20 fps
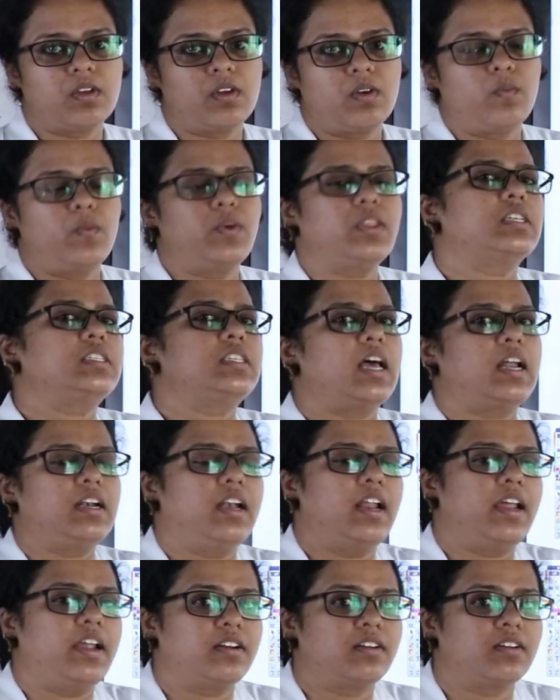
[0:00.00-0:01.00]
when the
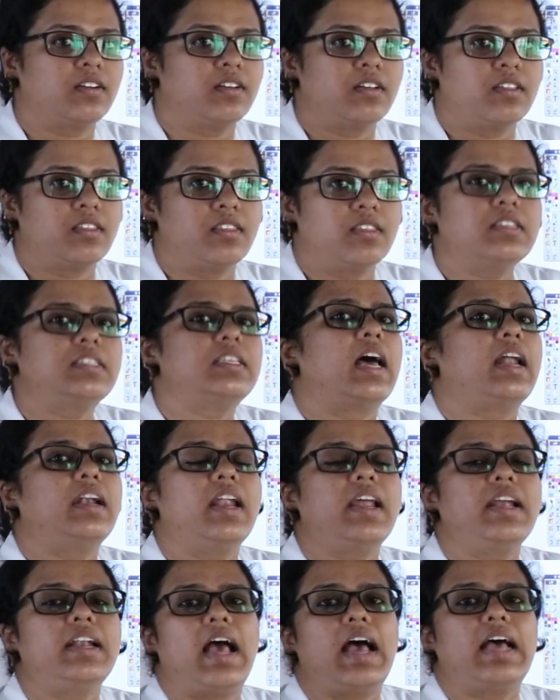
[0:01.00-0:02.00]
sunlight, the
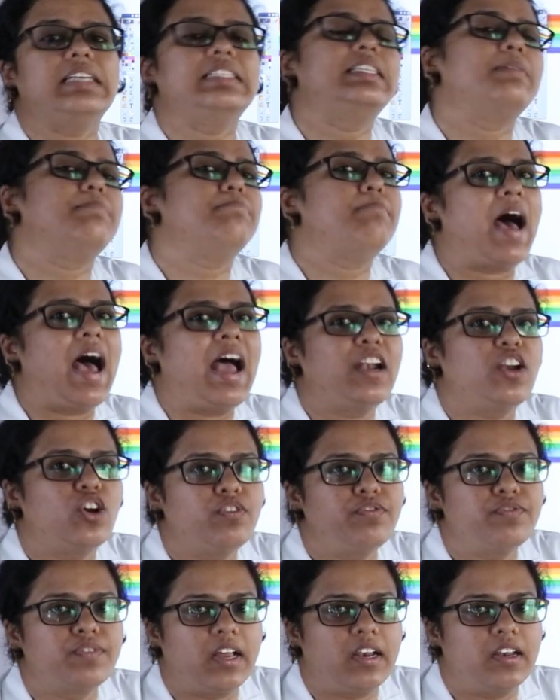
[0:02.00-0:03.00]
sunlight has the band
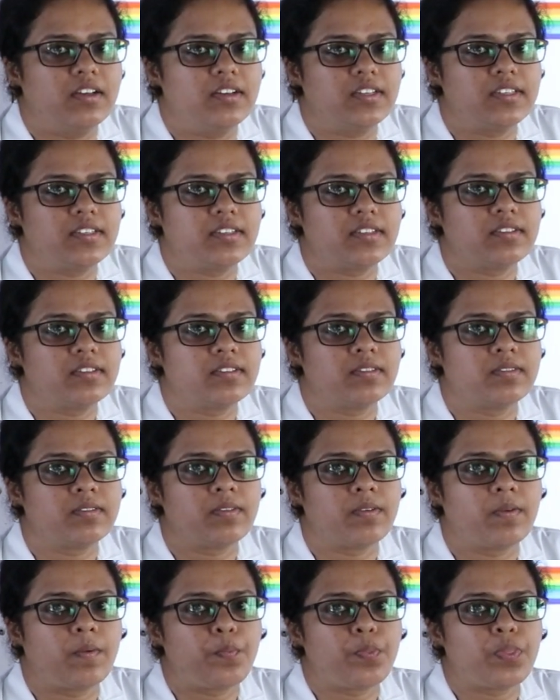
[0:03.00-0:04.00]
of colors.
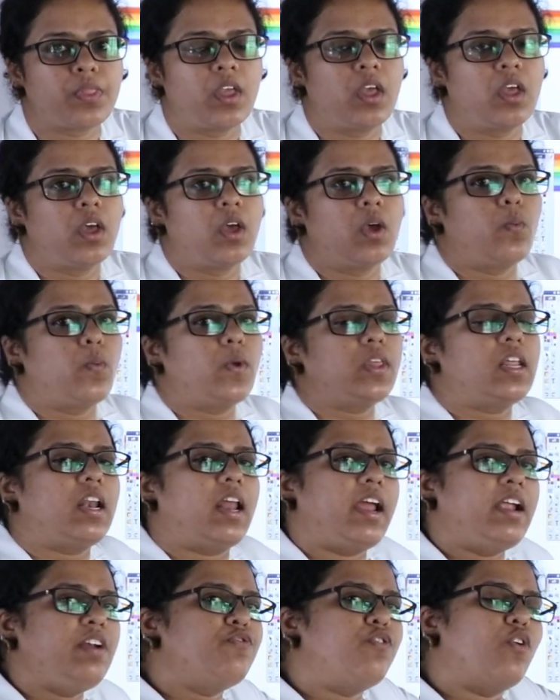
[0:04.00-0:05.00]
When the
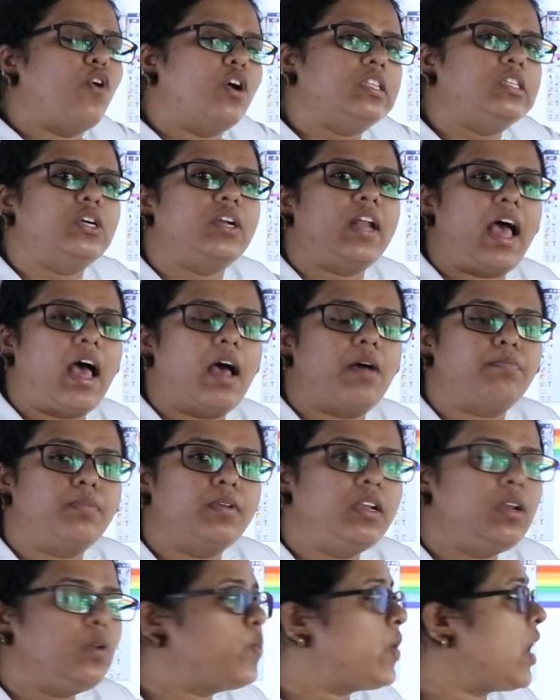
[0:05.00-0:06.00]
light falls on an
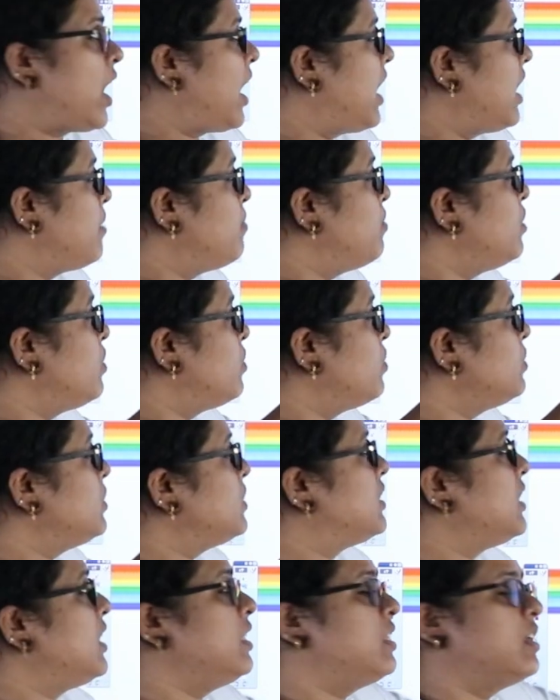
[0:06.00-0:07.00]
apple, we are able to
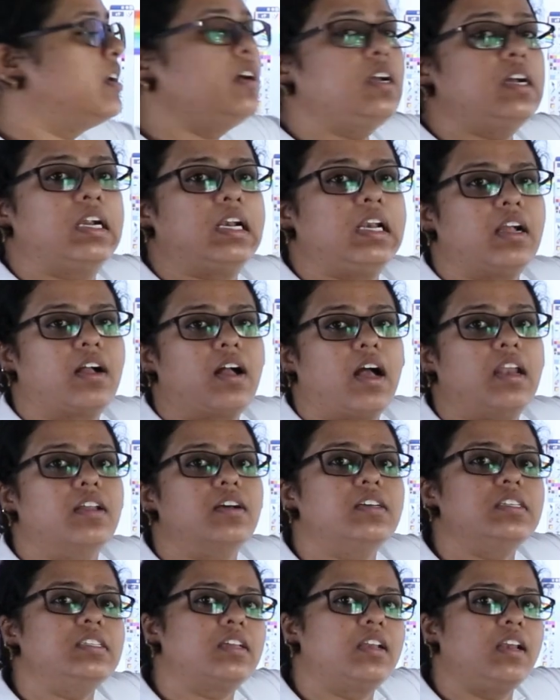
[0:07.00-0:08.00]
see the cl
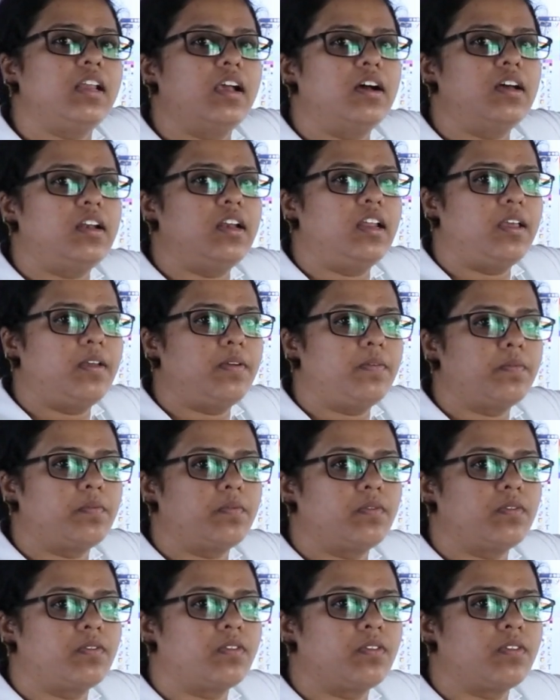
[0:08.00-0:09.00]
colors clearly.
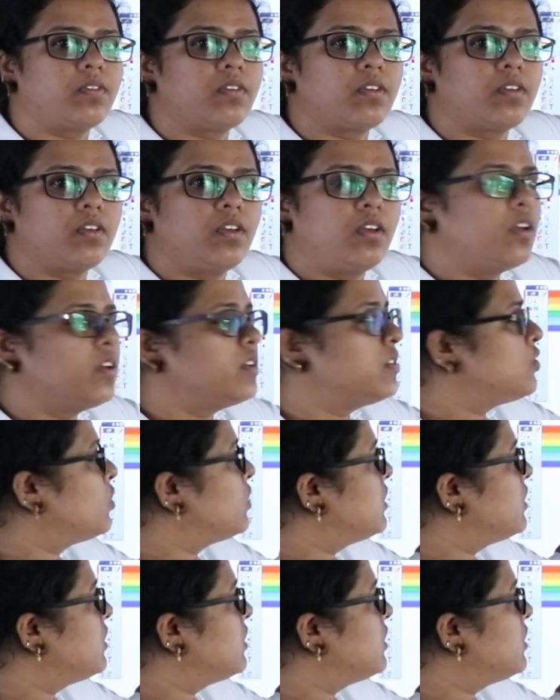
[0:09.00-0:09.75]
So,